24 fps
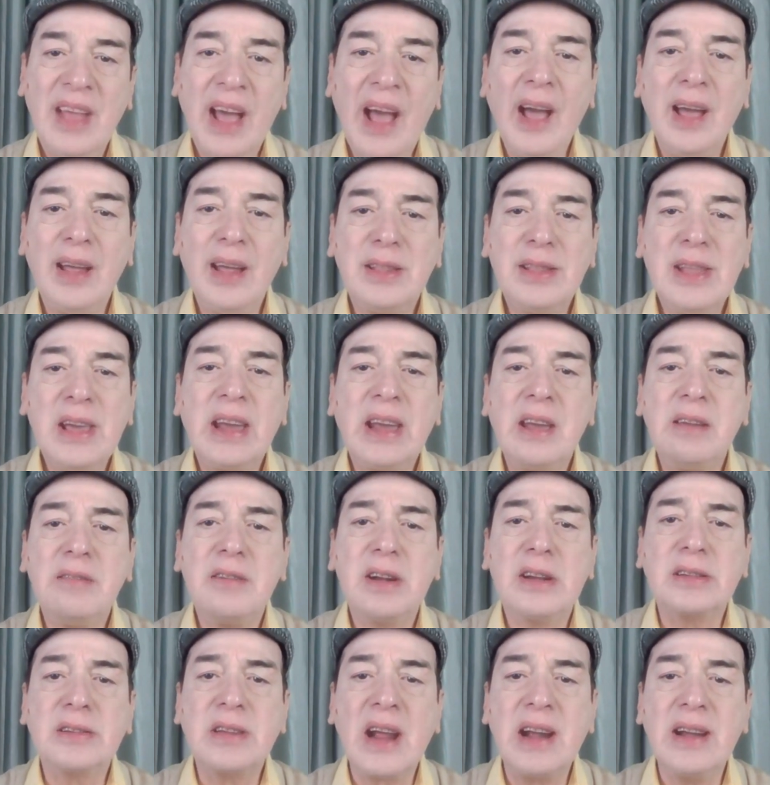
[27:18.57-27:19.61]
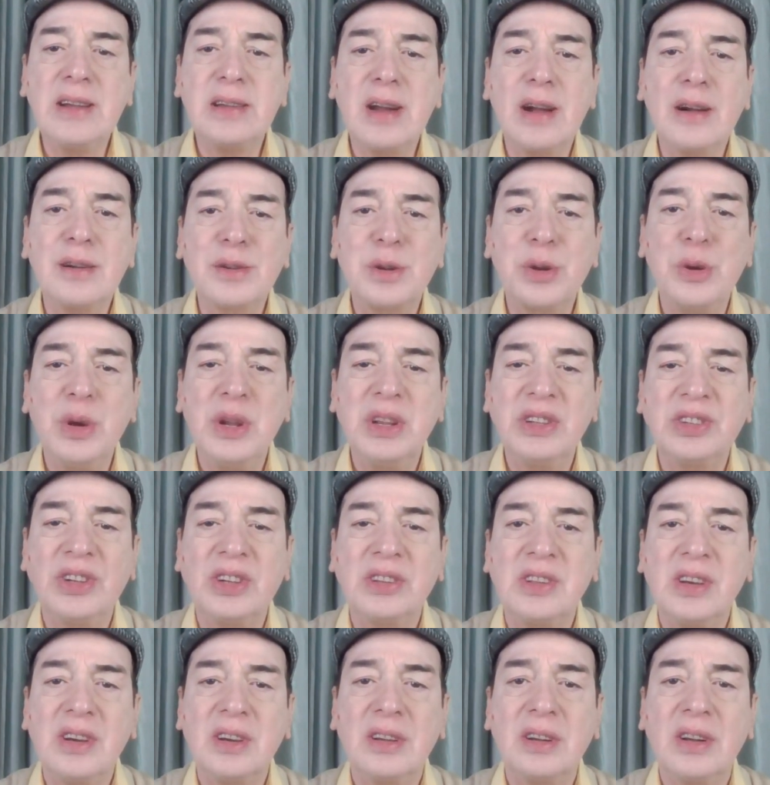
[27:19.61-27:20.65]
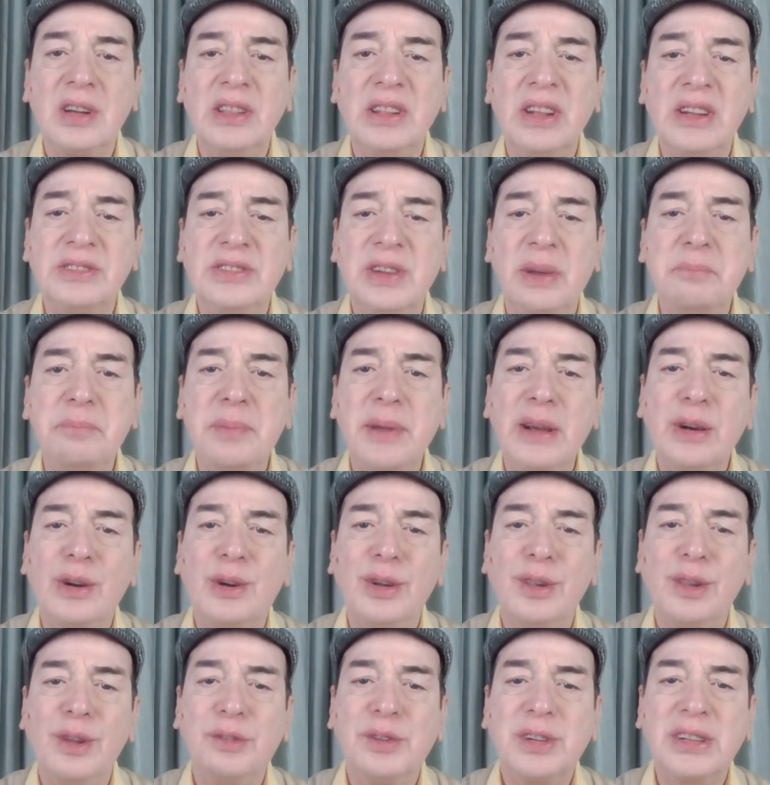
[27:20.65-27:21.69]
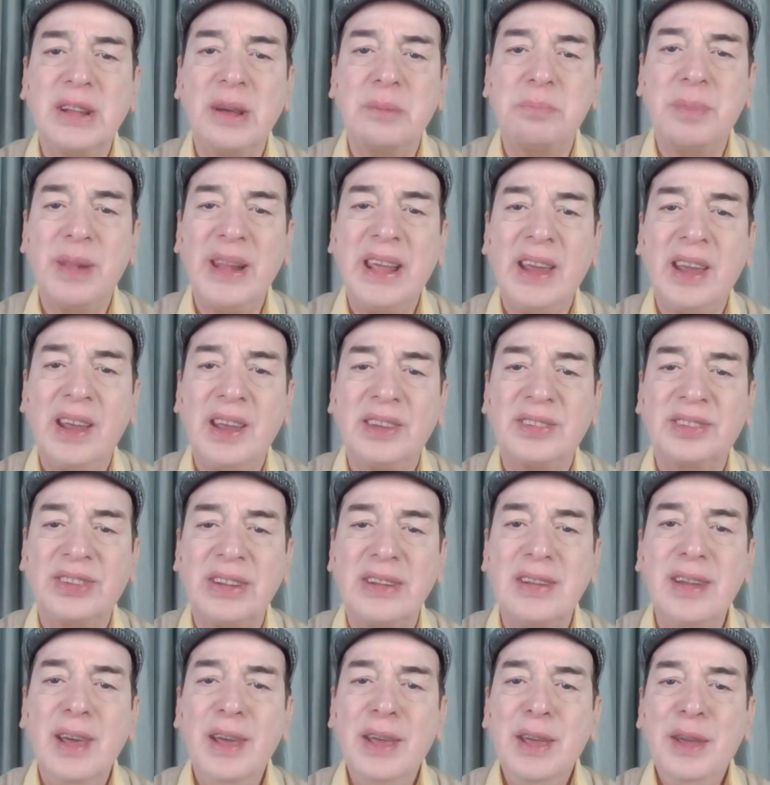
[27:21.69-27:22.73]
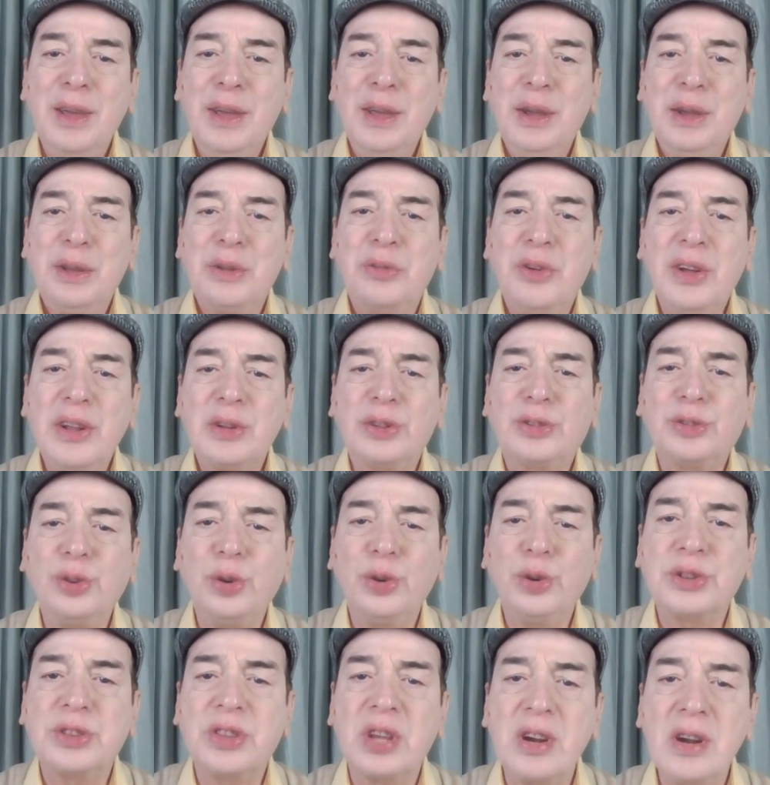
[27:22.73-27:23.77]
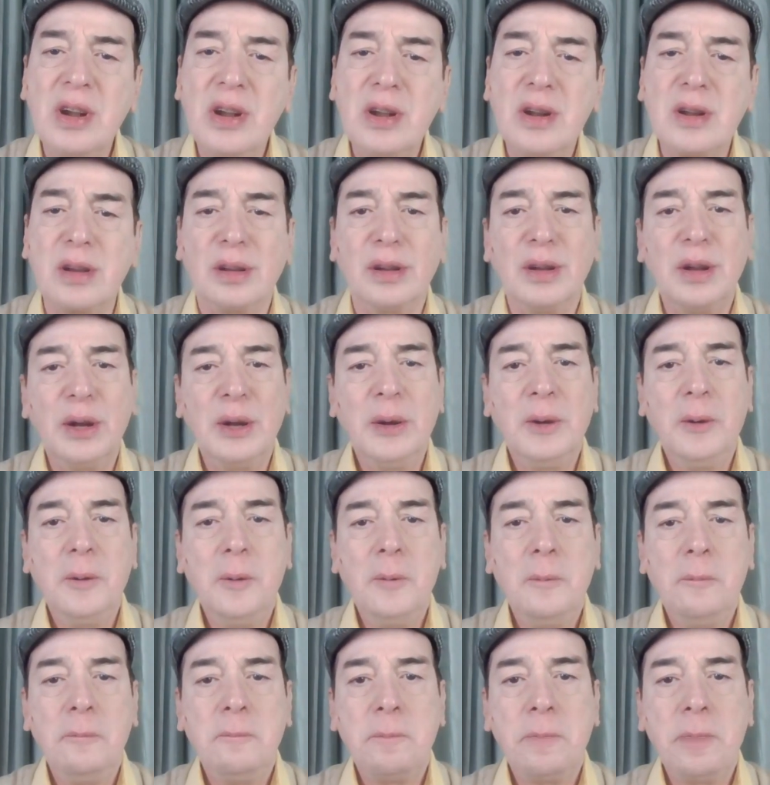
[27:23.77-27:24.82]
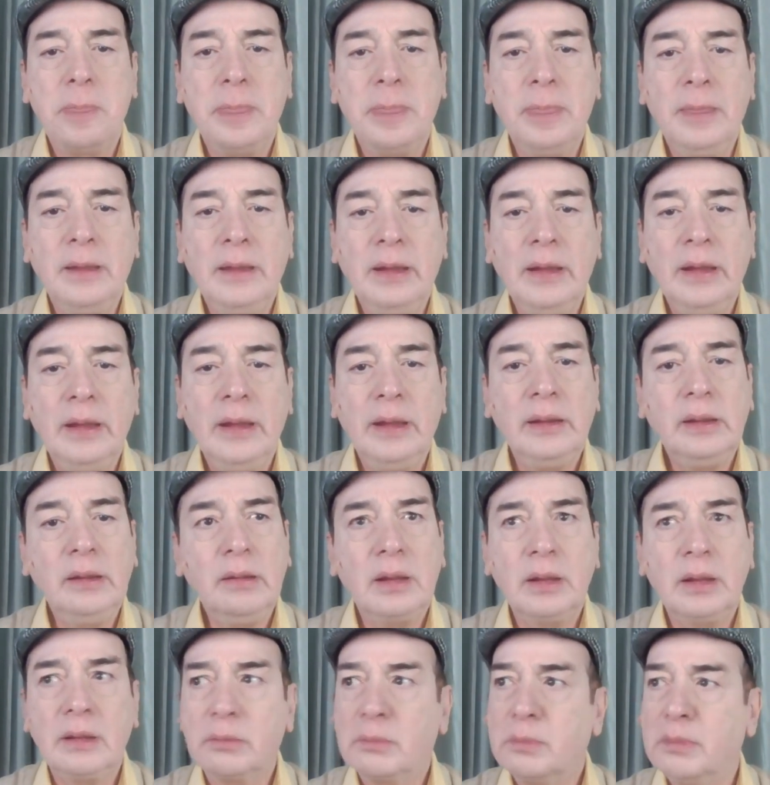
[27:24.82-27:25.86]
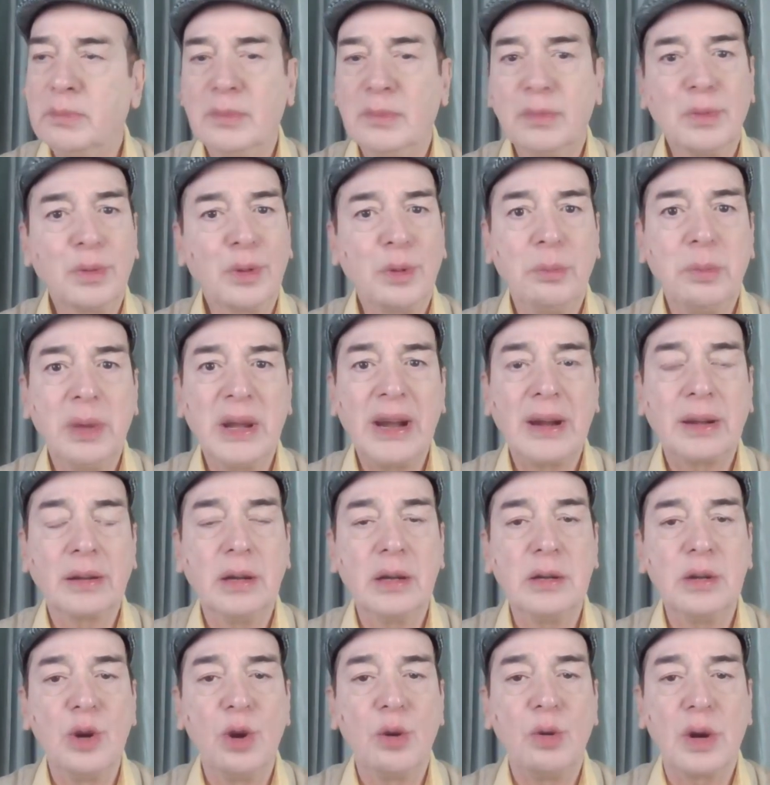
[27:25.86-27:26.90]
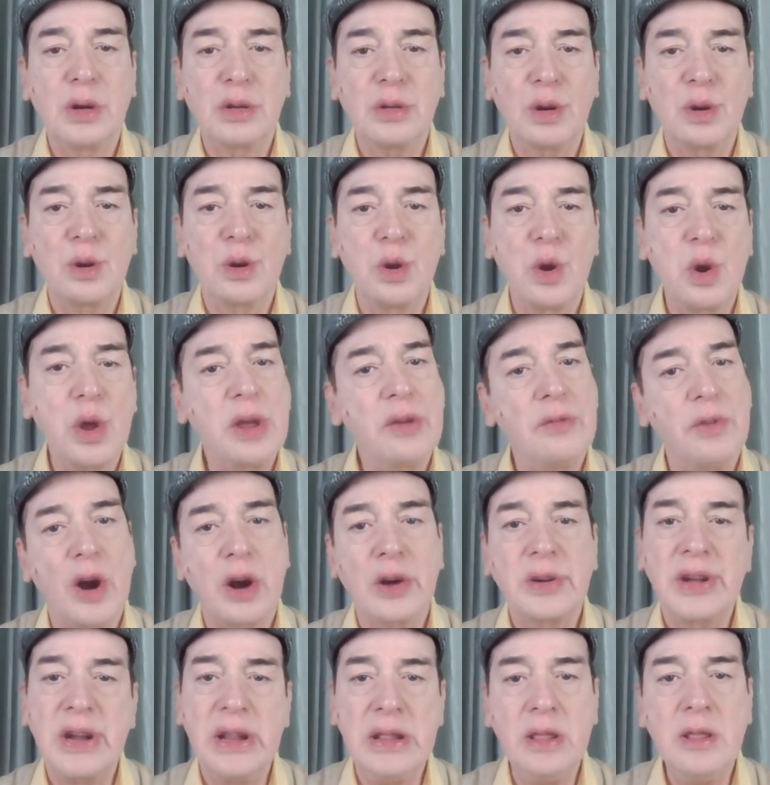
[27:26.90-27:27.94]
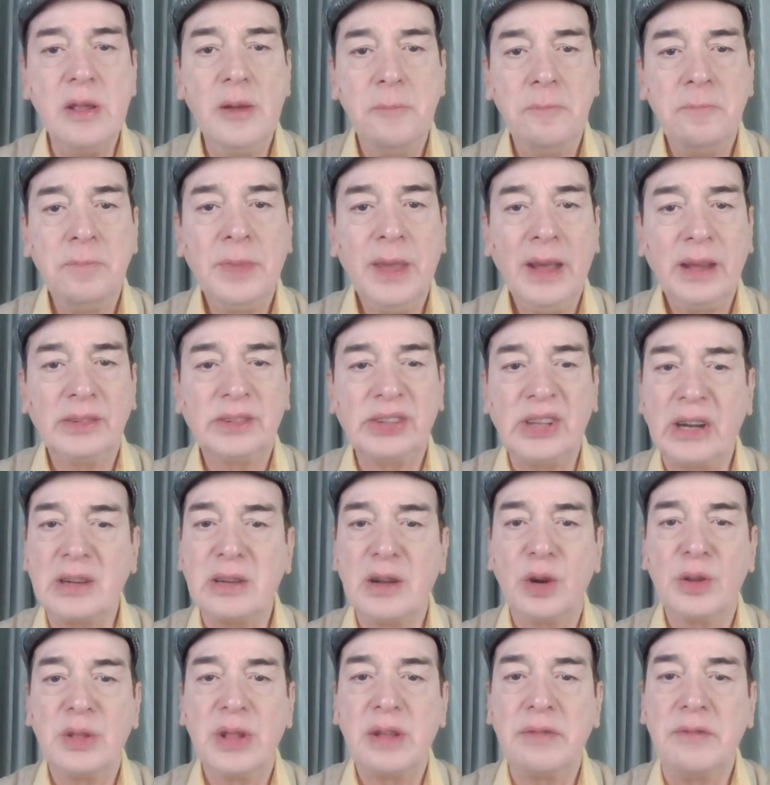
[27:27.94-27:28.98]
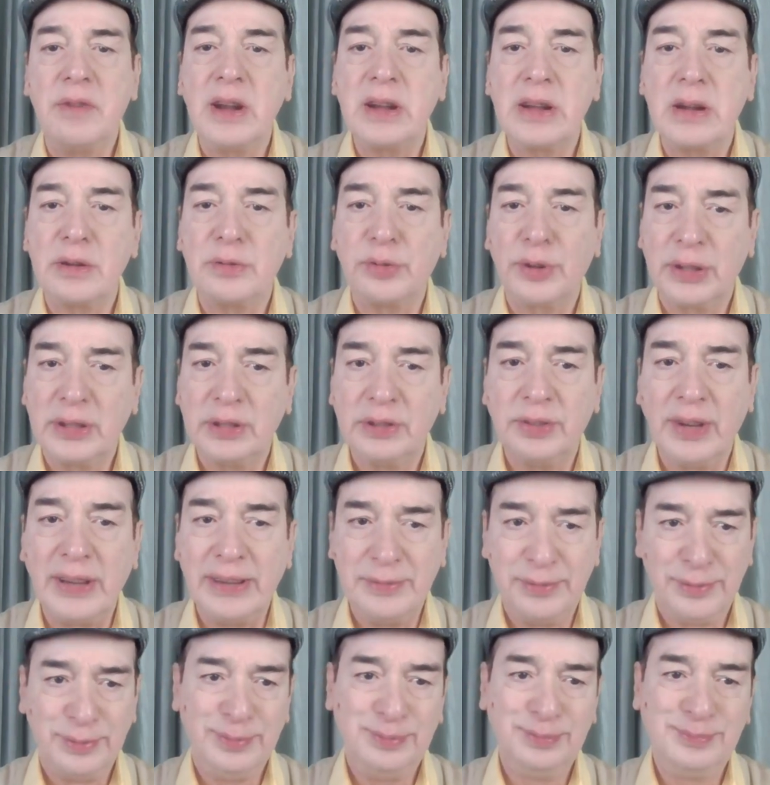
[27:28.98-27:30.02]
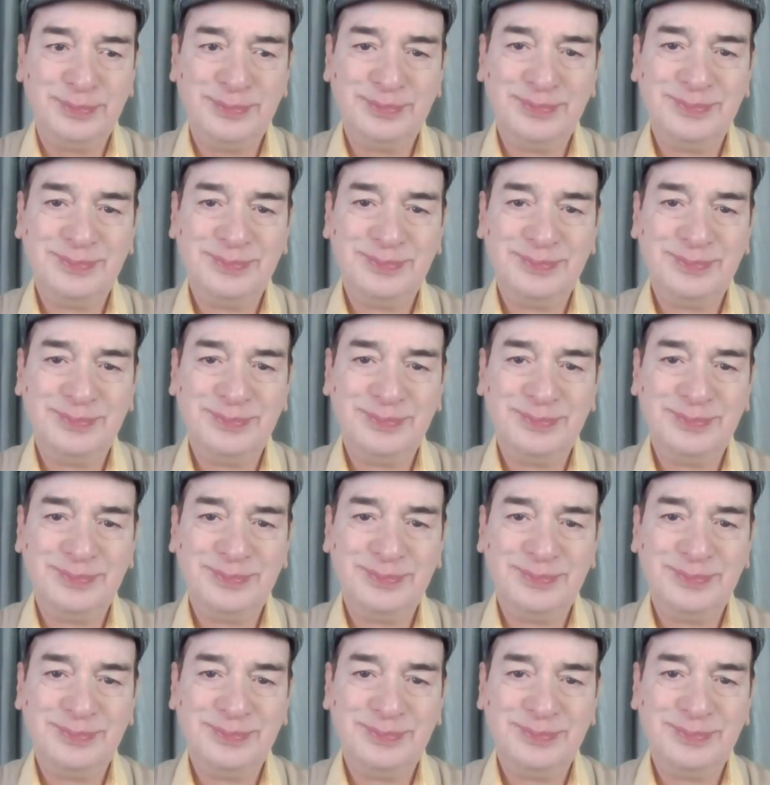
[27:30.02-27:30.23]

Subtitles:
And they gave a tight hug to each other and they're jumping all over the place and were so thrilled. Anyway, Barack didn't know what to do. He walked in and sat down and waited for his wife.